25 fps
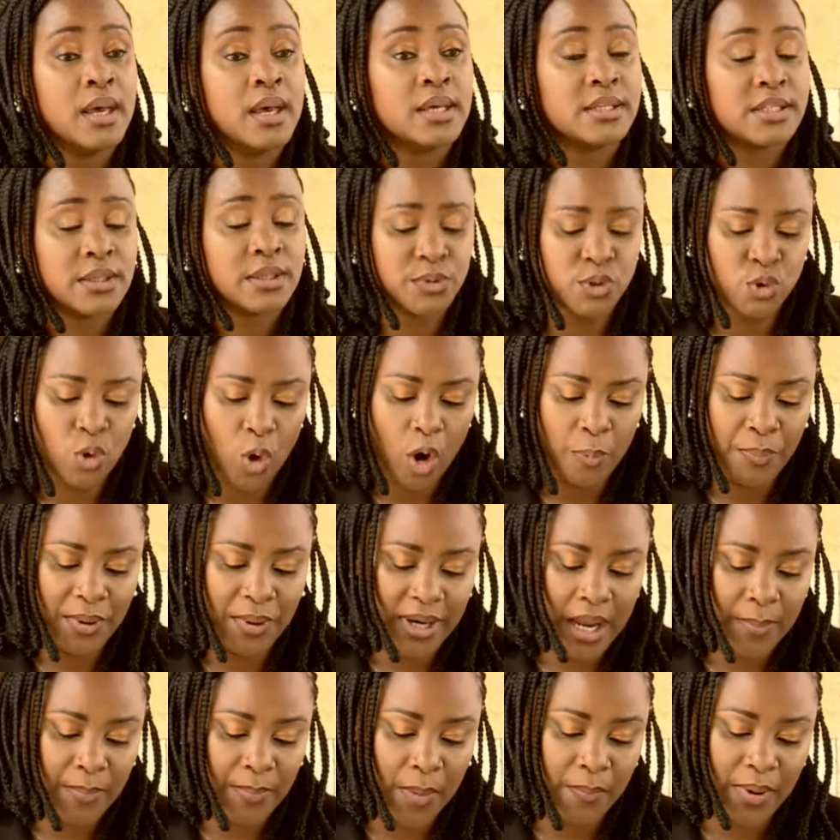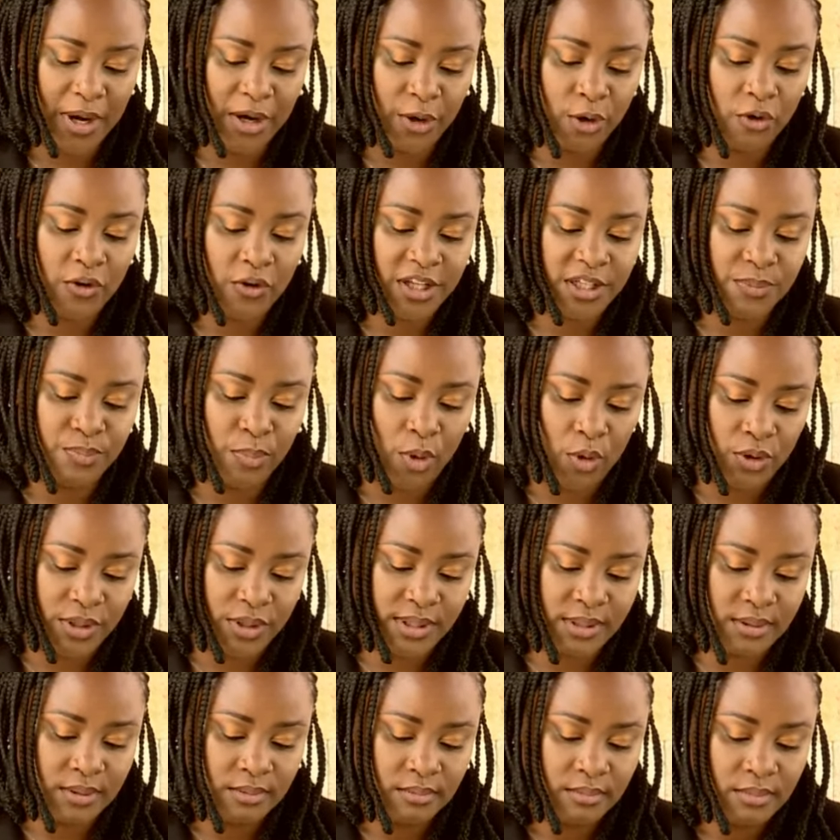seems to open up a Pandora's
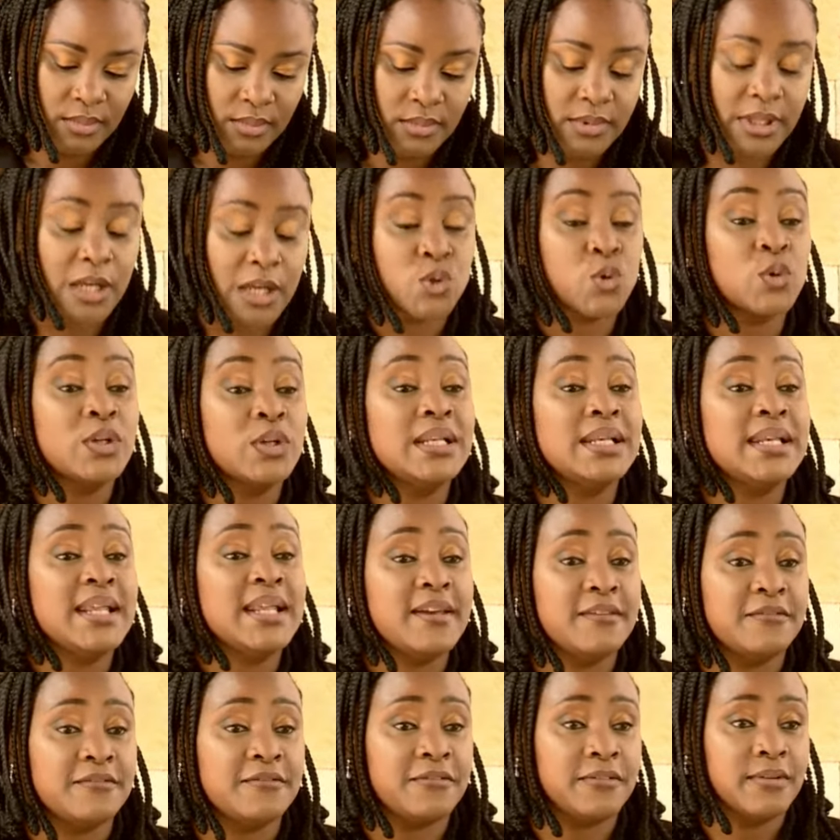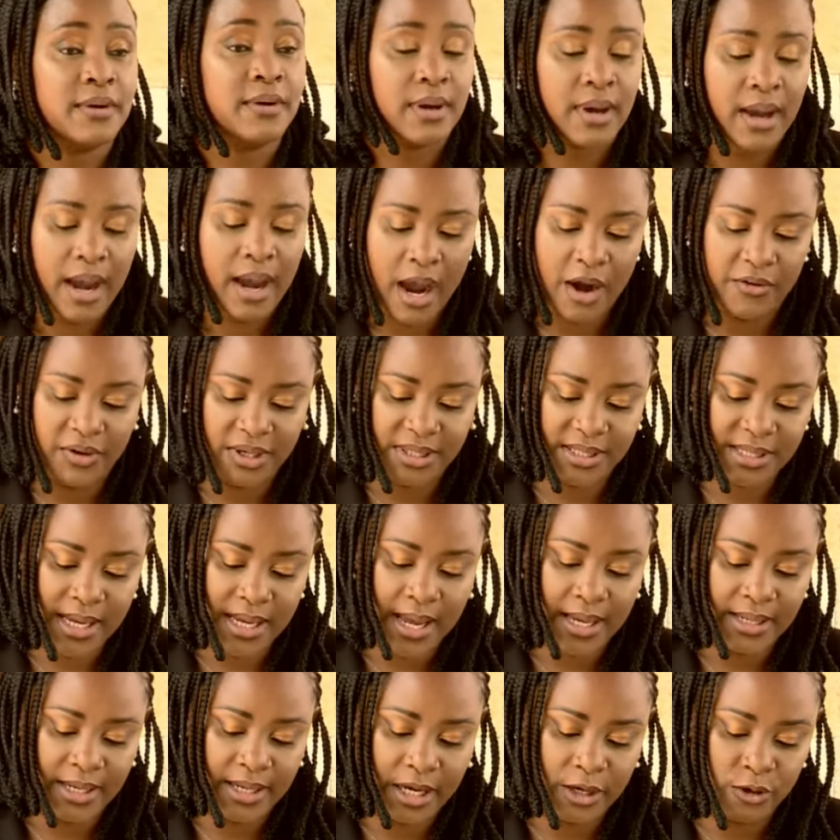box that will leave a
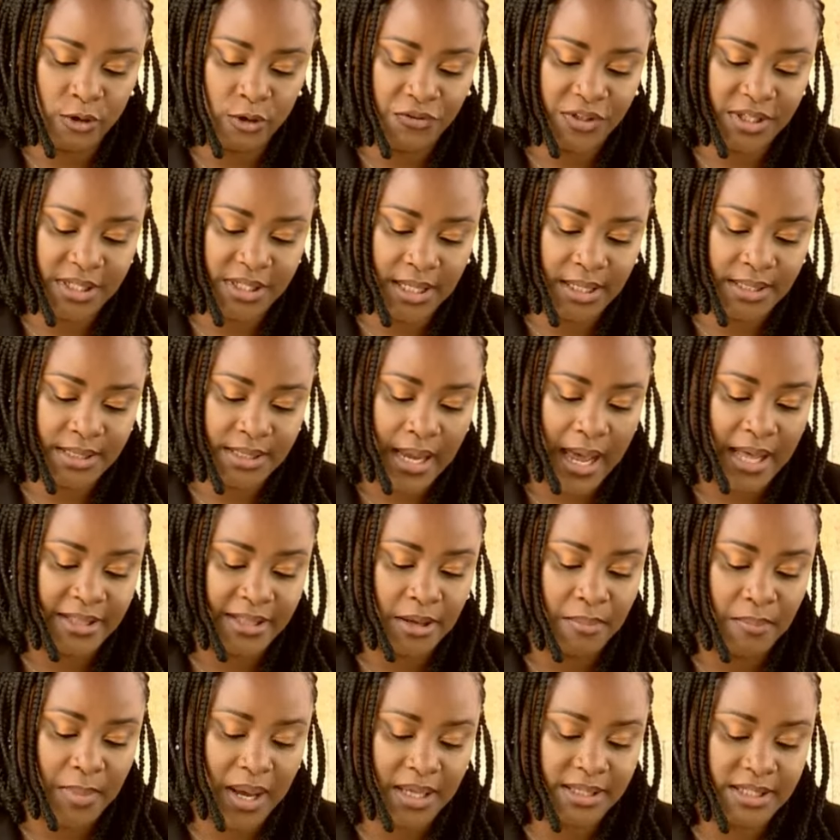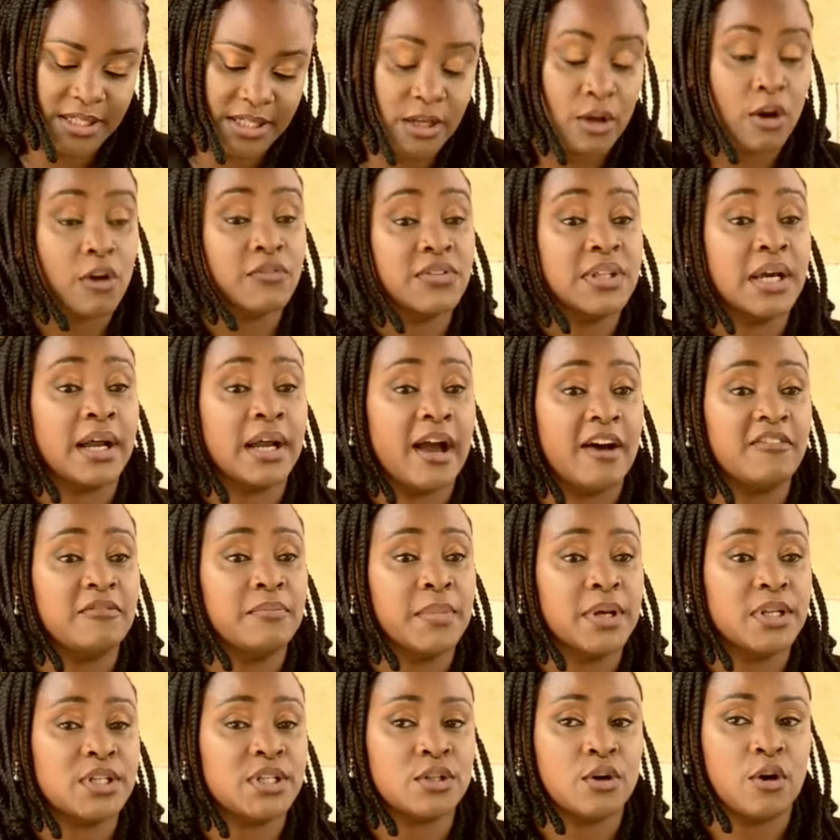retired head of state at the mercy of the
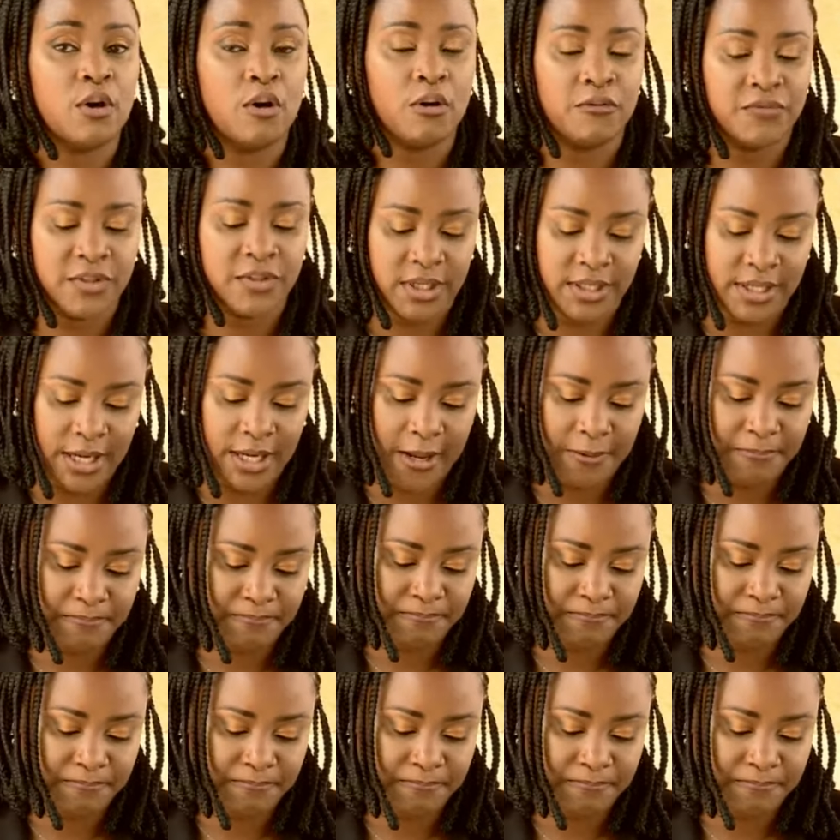government of the day.